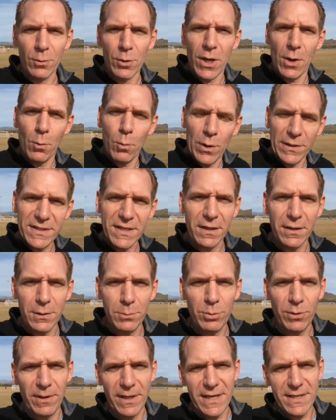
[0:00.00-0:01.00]
you know, what's a
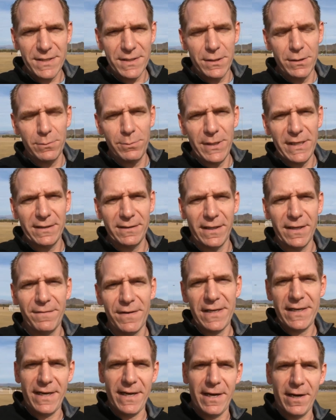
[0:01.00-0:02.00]
good place to be
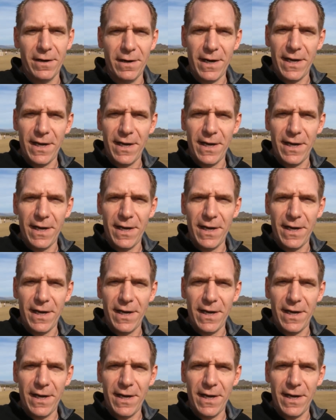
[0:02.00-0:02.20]
living here